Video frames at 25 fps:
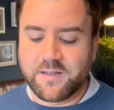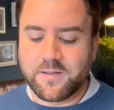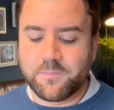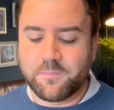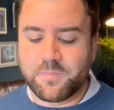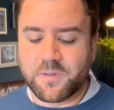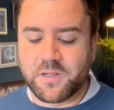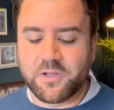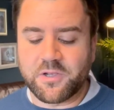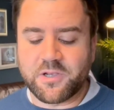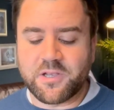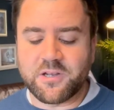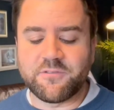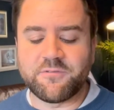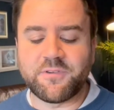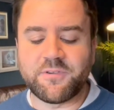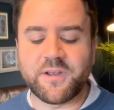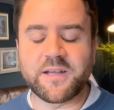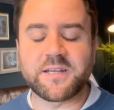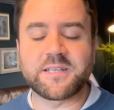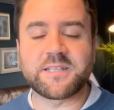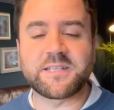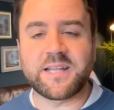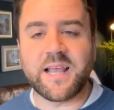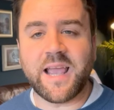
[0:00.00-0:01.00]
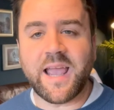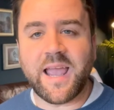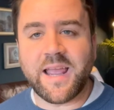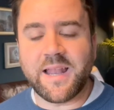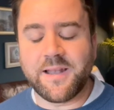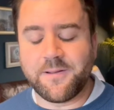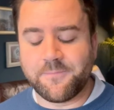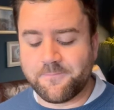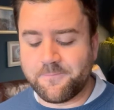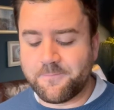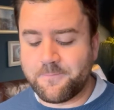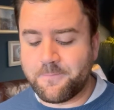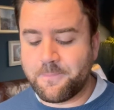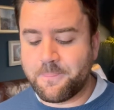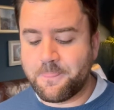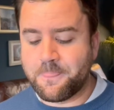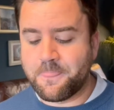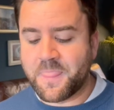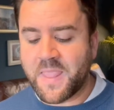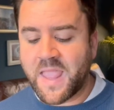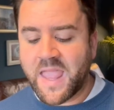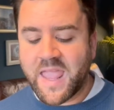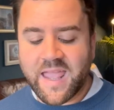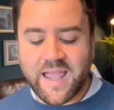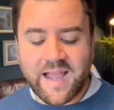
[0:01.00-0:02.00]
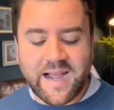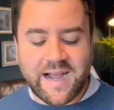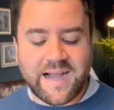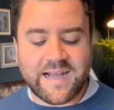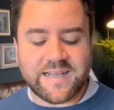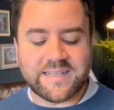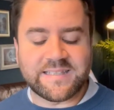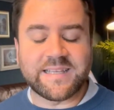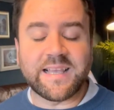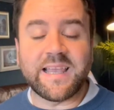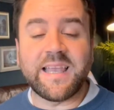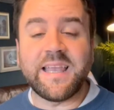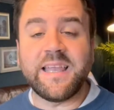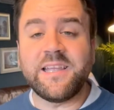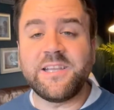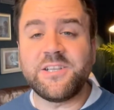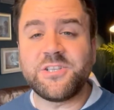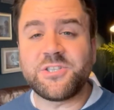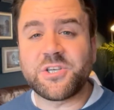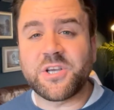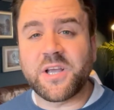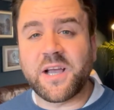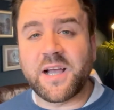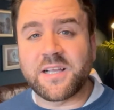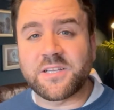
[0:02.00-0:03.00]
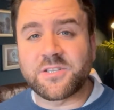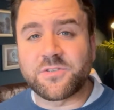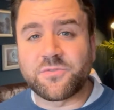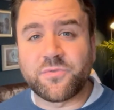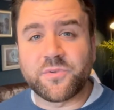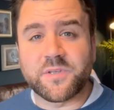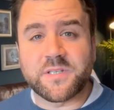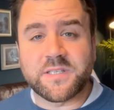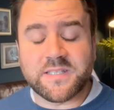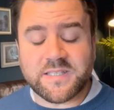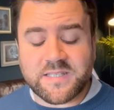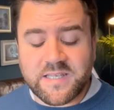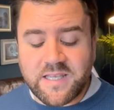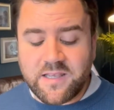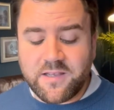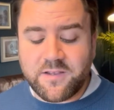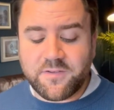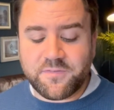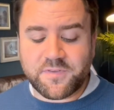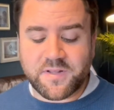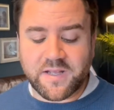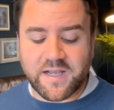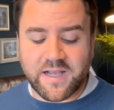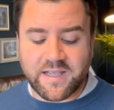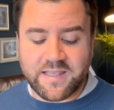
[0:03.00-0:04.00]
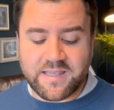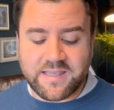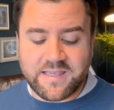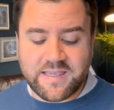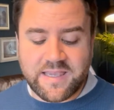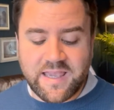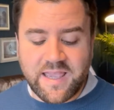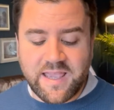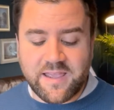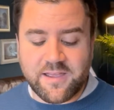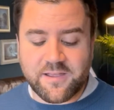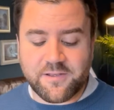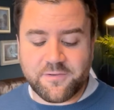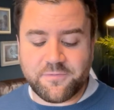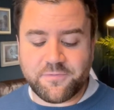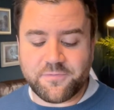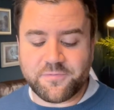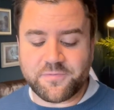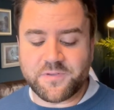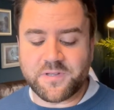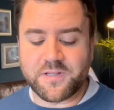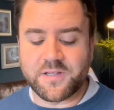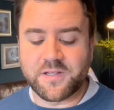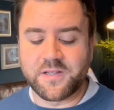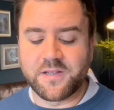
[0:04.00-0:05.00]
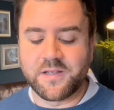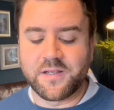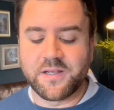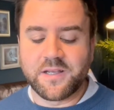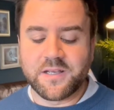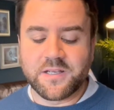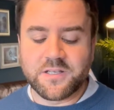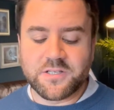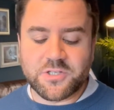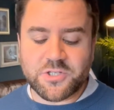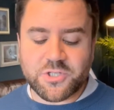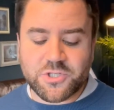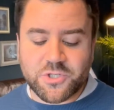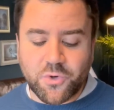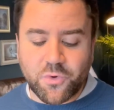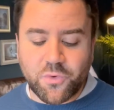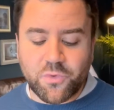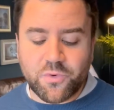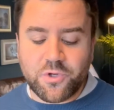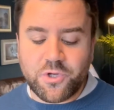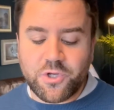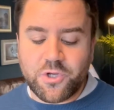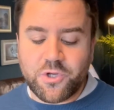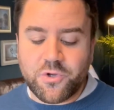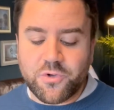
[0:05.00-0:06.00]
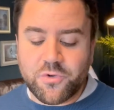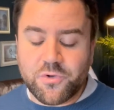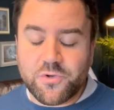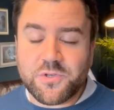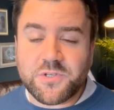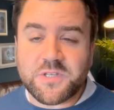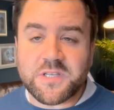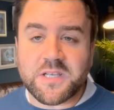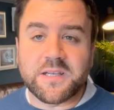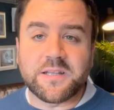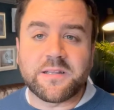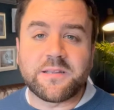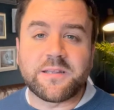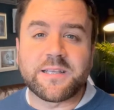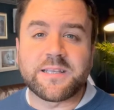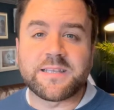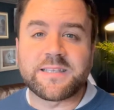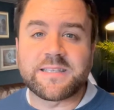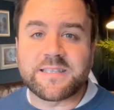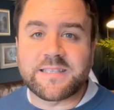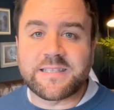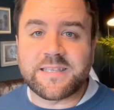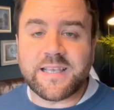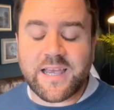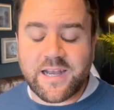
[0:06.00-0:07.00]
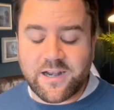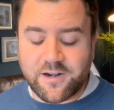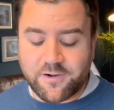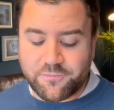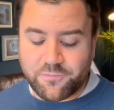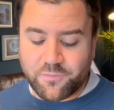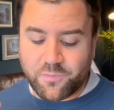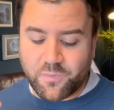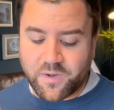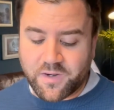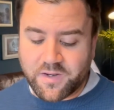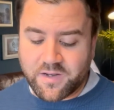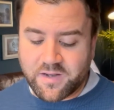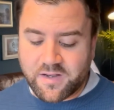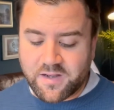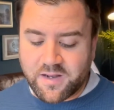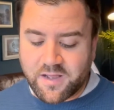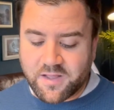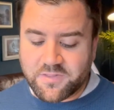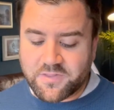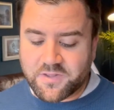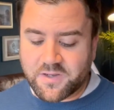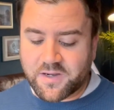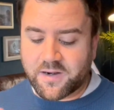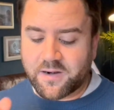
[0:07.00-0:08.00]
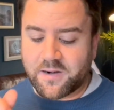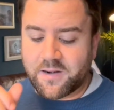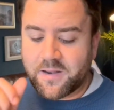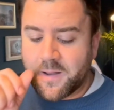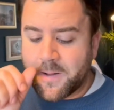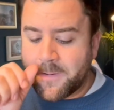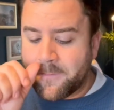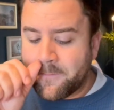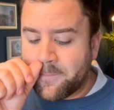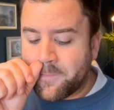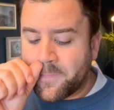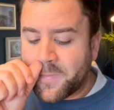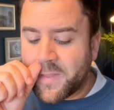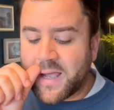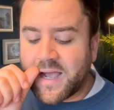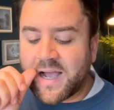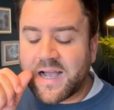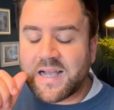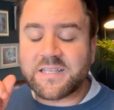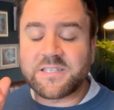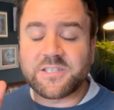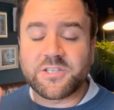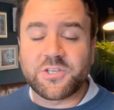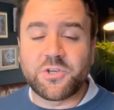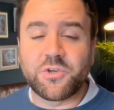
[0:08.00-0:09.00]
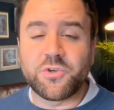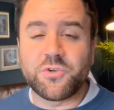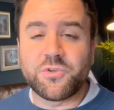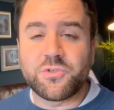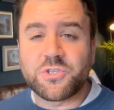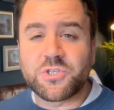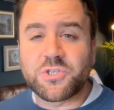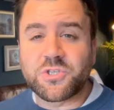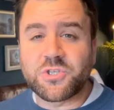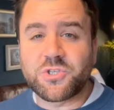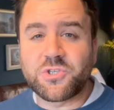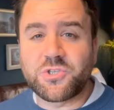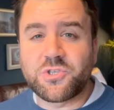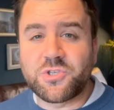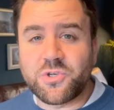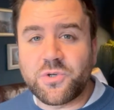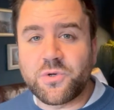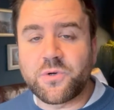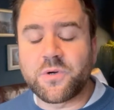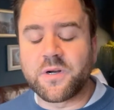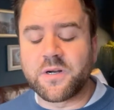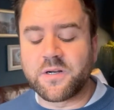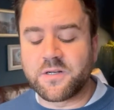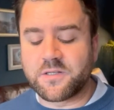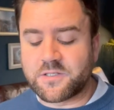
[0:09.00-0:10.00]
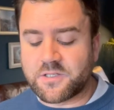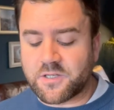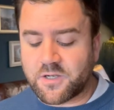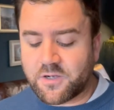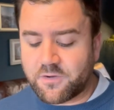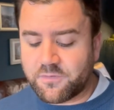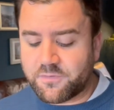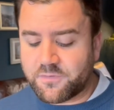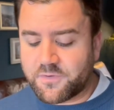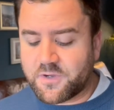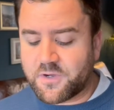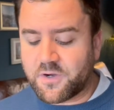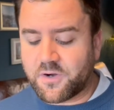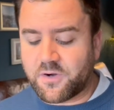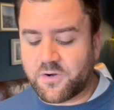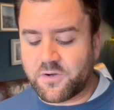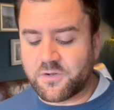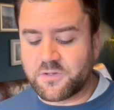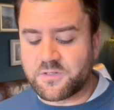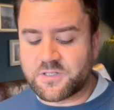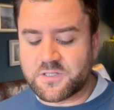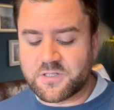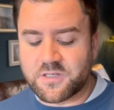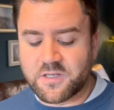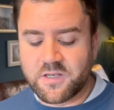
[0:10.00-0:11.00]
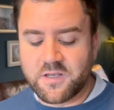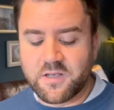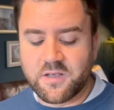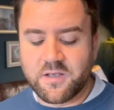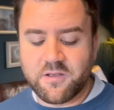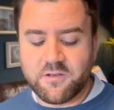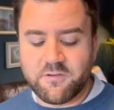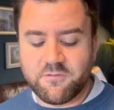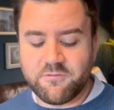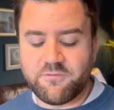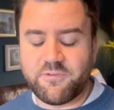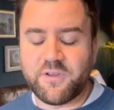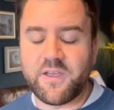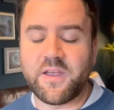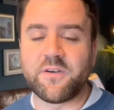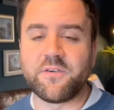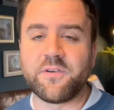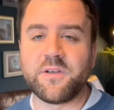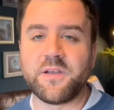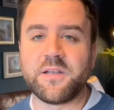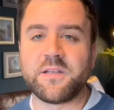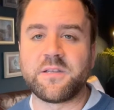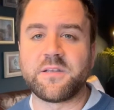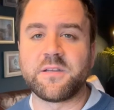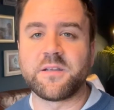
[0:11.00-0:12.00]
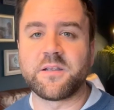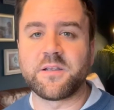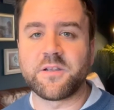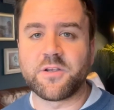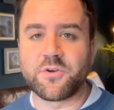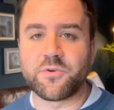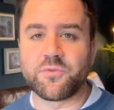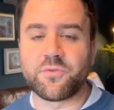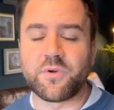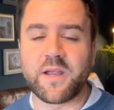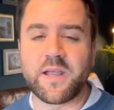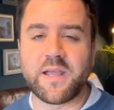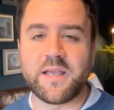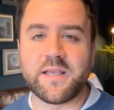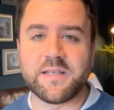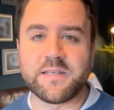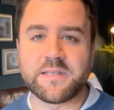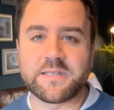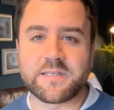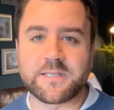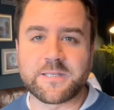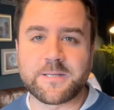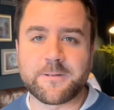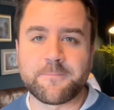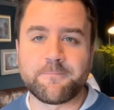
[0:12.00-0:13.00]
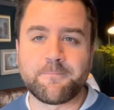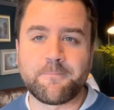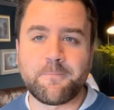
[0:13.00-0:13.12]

But look in verse 10 as each has received a gift, so use it to serve one another as good stewards of God's varied grace.